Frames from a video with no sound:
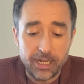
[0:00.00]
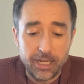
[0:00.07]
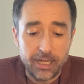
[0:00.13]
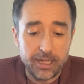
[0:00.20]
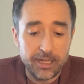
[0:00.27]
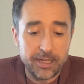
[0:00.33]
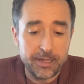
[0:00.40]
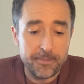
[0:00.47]

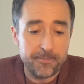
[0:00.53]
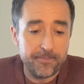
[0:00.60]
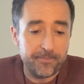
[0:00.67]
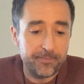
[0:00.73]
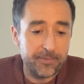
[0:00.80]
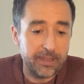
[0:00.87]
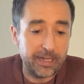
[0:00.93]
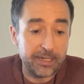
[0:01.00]

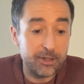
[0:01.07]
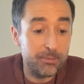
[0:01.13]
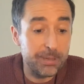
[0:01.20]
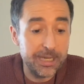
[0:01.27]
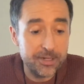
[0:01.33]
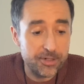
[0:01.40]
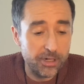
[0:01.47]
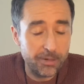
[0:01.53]
Thank you,
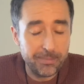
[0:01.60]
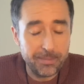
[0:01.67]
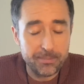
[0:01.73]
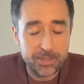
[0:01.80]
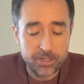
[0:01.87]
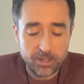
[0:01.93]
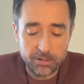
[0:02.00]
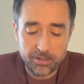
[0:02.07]
Patreon
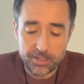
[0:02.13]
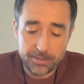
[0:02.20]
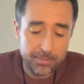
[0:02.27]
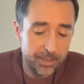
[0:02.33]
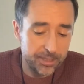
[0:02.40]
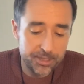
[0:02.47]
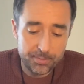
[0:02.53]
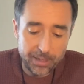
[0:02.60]
members, all those that
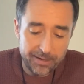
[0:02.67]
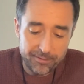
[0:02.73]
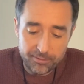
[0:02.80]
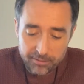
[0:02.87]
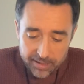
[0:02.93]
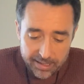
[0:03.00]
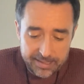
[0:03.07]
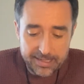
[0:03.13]
purchase private
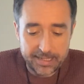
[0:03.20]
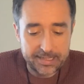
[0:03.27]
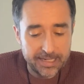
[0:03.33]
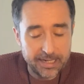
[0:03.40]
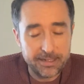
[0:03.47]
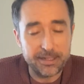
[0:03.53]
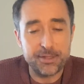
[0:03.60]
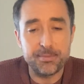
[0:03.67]
reads,
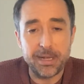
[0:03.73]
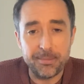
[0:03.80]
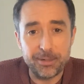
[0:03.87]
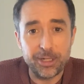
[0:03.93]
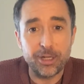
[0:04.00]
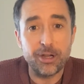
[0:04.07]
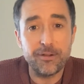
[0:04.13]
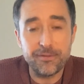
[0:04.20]
extendeds, buy me
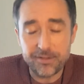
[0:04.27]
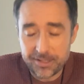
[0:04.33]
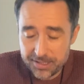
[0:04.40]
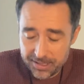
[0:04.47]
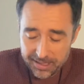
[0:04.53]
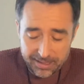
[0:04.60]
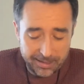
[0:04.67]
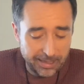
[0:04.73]
your
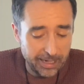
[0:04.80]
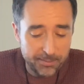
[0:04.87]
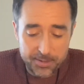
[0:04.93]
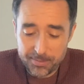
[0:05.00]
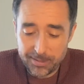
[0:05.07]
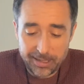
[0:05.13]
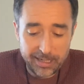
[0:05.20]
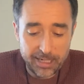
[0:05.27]
coffees. It keeps
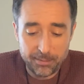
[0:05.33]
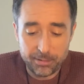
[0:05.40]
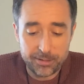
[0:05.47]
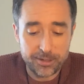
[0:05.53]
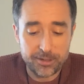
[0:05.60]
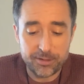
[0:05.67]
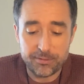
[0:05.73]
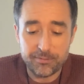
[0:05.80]
me able
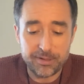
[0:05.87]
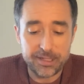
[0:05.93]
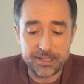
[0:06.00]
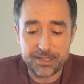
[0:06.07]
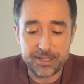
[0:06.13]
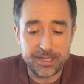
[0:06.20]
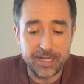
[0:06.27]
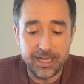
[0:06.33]
to do
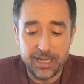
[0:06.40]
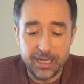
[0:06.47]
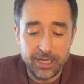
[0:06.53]
this.